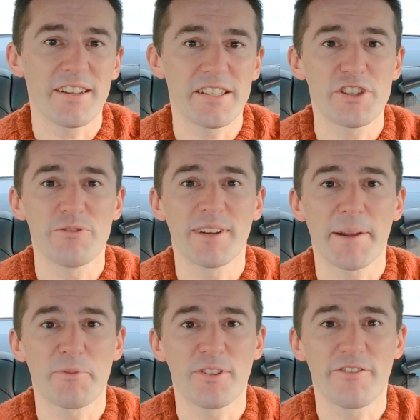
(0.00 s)
an additional
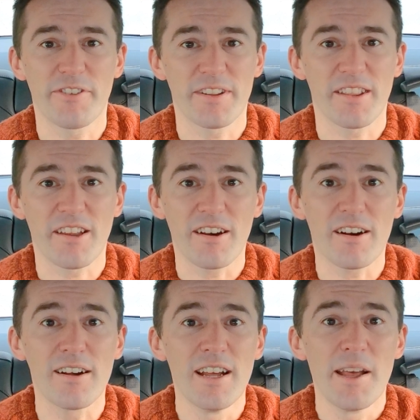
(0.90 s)
camera on the front of the
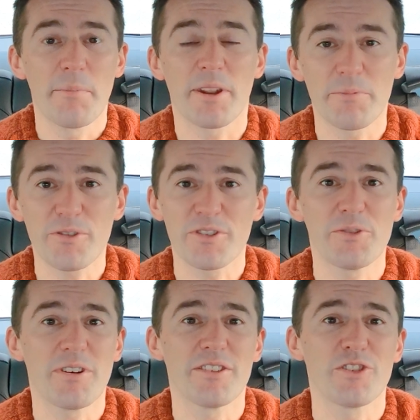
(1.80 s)
car, but I'm not going
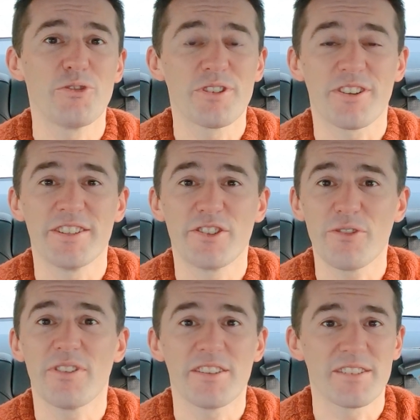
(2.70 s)
to argue because I
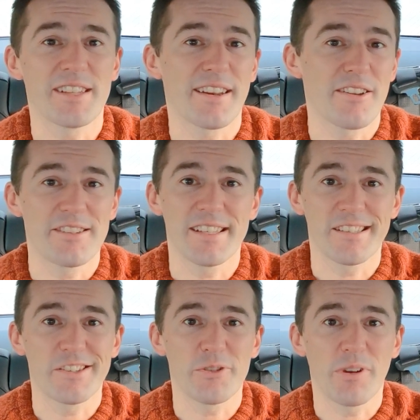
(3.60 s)
don't understand how
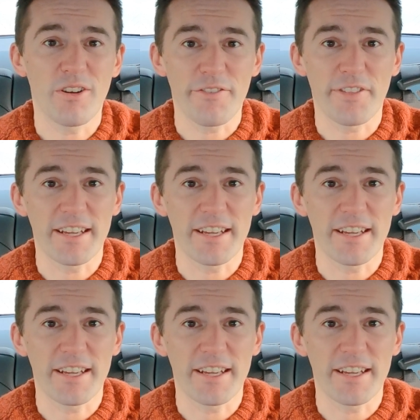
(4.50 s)
Tesla do a lot of